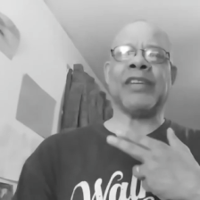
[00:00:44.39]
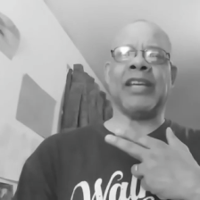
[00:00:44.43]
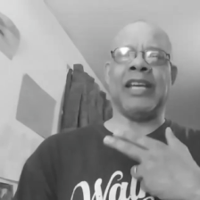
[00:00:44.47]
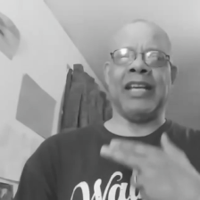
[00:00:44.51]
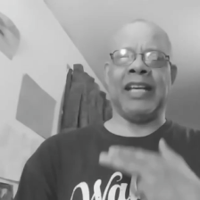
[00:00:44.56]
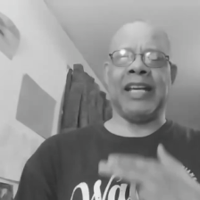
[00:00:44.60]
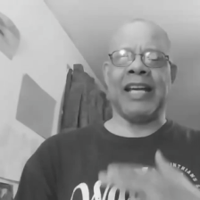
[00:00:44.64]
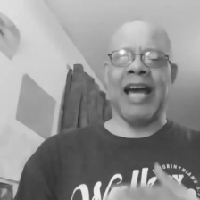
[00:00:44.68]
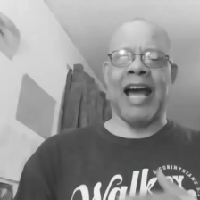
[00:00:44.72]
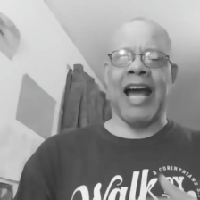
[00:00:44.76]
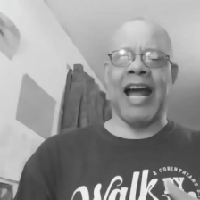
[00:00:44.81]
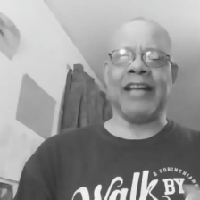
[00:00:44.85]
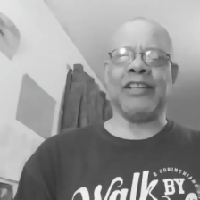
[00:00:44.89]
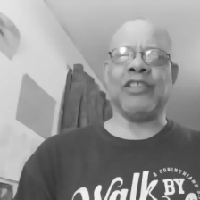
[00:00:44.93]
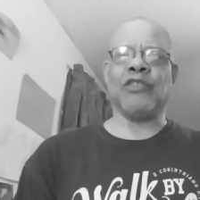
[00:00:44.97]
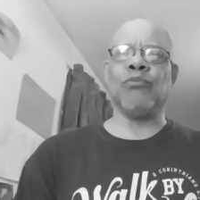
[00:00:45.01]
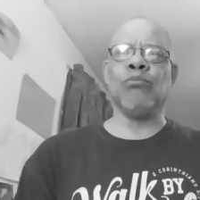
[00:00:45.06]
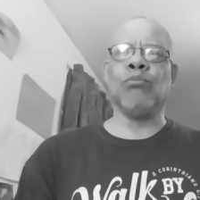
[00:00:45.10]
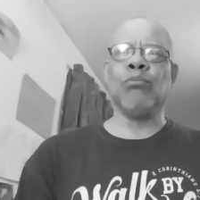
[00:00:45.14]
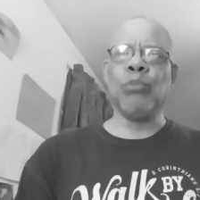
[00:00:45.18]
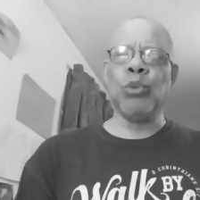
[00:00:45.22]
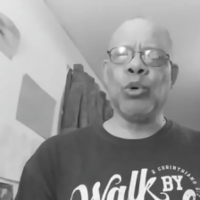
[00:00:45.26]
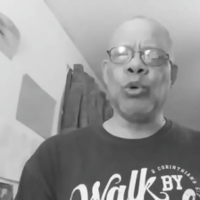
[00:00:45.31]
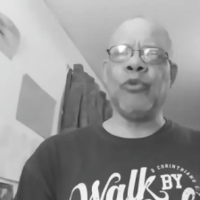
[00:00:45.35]
and God is
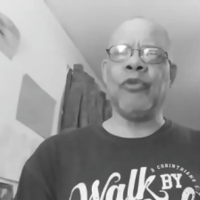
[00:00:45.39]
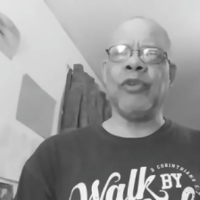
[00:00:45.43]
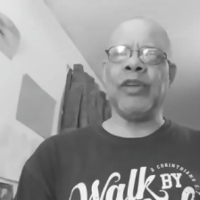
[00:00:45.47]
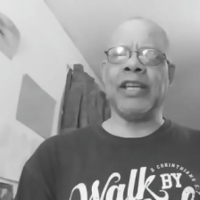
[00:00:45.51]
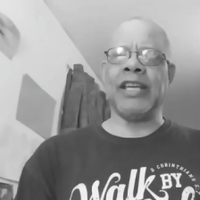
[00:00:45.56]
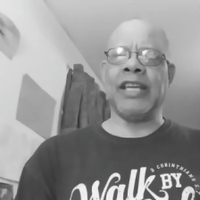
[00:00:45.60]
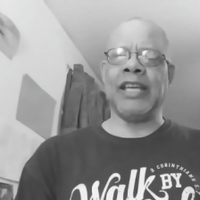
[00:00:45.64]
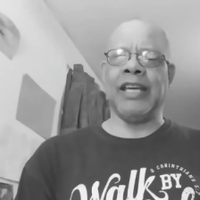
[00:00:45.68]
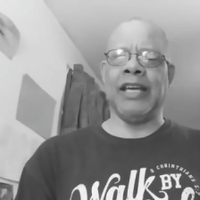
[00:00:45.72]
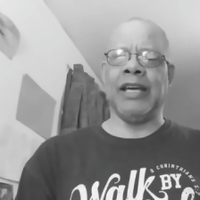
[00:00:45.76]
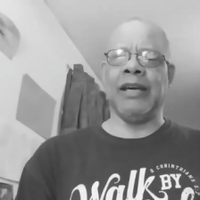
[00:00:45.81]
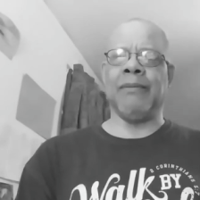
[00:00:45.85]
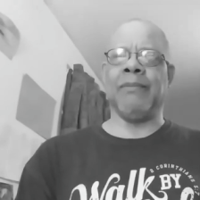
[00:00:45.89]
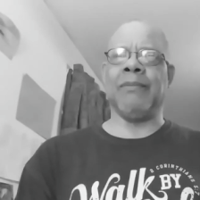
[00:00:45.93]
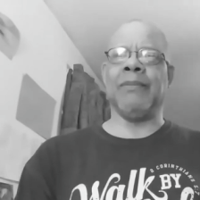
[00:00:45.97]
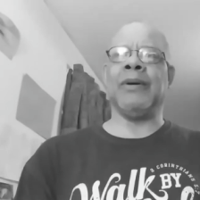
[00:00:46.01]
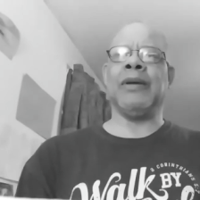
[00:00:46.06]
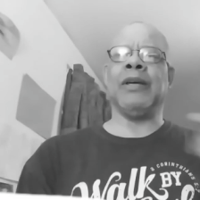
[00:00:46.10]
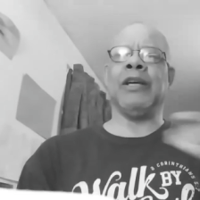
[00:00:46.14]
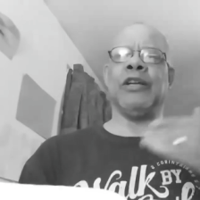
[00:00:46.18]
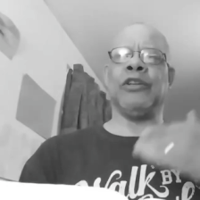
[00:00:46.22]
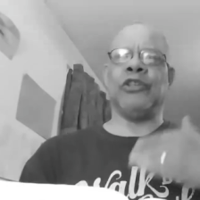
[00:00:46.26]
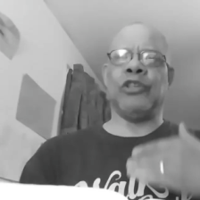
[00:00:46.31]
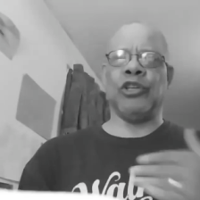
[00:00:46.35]
moving him
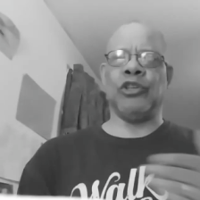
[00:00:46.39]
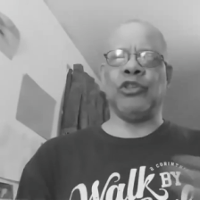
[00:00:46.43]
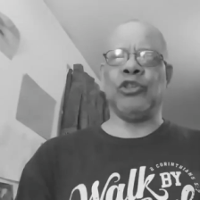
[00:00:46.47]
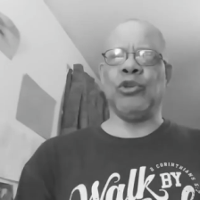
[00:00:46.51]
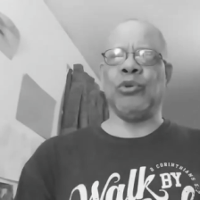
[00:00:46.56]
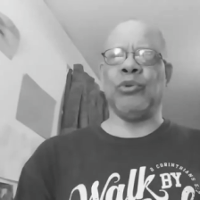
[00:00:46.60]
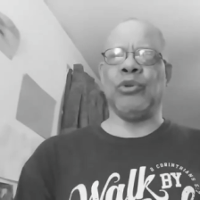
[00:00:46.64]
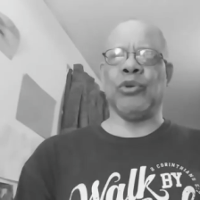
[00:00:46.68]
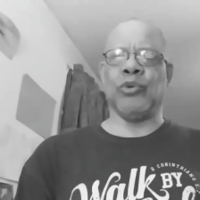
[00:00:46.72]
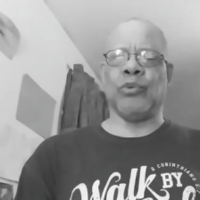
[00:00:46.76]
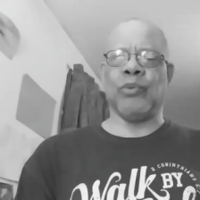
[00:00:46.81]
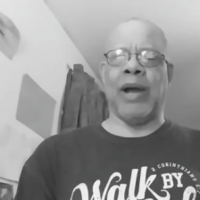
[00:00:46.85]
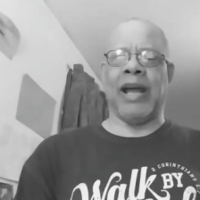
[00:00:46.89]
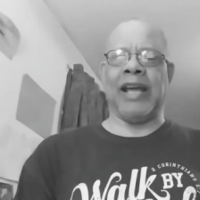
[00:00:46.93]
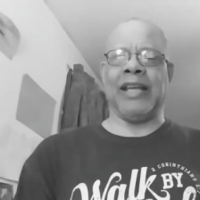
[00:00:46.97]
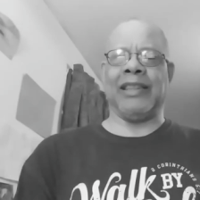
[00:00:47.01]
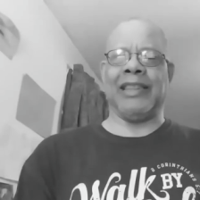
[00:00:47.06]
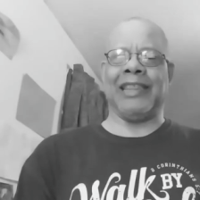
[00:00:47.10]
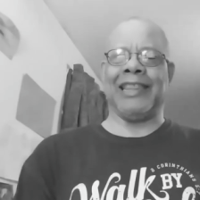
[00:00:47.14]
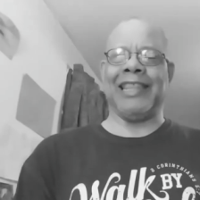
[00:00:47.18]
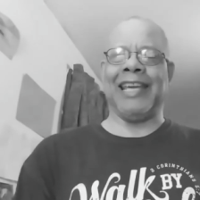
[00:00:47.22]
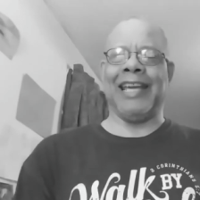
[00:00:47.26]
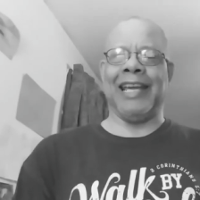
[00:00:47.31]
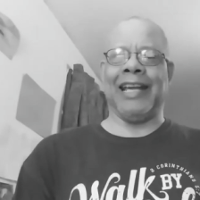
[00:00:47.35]
to do the right
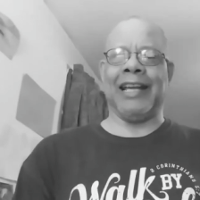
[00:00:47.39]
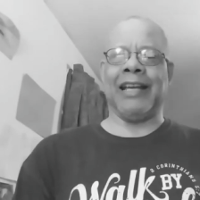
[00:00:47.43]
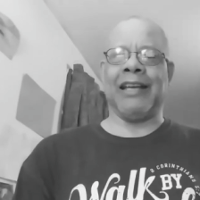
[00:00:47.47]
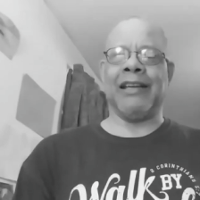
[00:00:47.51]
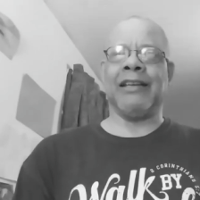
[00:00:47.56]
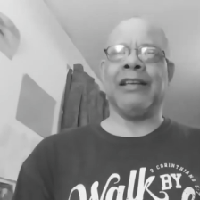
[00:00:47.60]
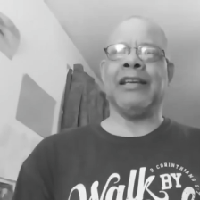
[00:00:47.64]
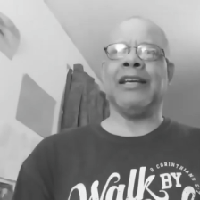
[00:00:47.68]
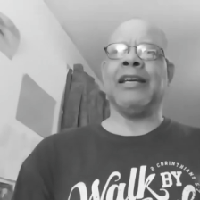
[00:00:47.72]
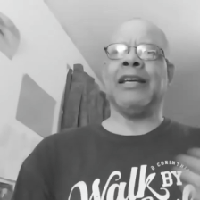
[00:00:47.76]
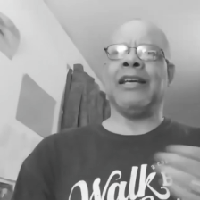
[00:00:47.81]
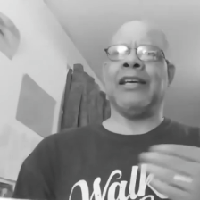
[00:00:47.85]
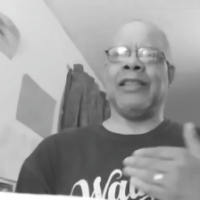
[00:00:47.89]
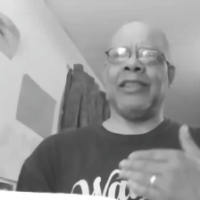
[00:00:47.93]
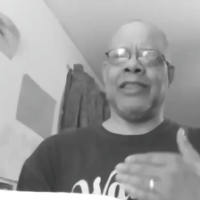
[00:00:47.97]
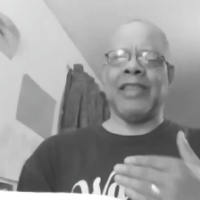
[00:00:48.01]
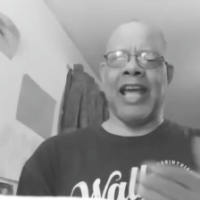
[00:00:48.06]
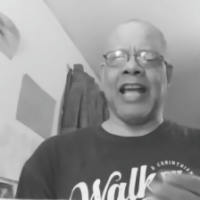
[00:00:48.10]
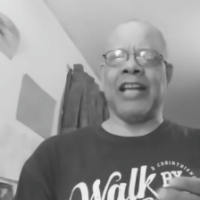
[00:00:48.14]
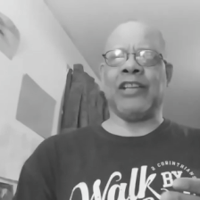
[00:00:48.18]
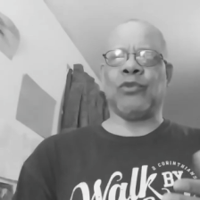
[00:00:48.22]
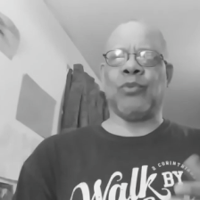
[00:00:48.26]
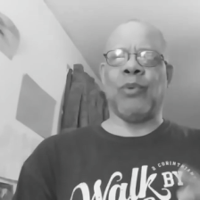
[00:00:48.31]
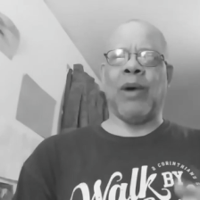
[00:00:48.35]
thing.
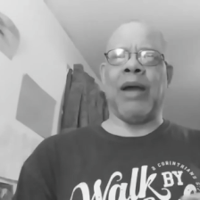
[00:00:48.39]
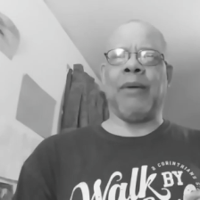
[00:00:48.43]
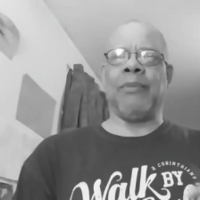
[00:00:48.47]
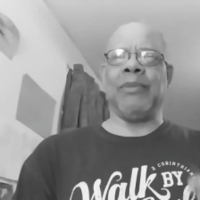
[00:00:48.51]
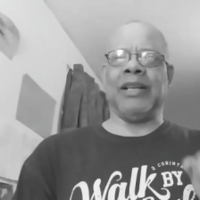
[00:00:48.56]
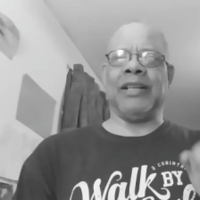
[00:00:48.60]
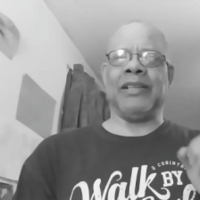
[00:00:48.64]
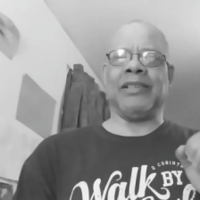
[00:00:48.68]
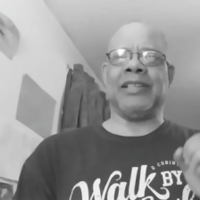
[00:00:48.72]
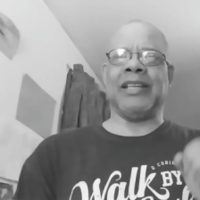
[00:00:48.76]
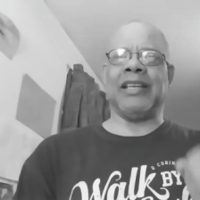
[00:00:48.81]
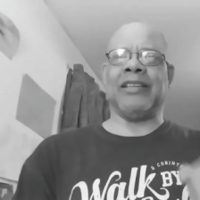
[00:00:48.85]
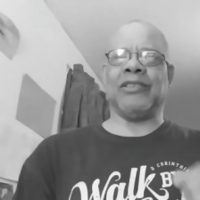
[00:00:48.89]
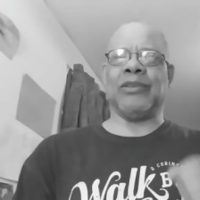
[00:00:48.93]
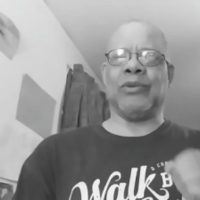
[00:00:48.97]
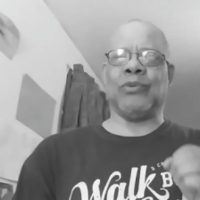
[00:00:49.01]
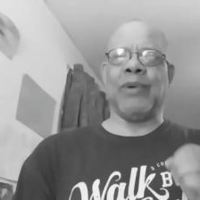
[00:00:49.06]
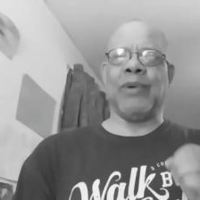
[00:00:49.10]
That's why when it says a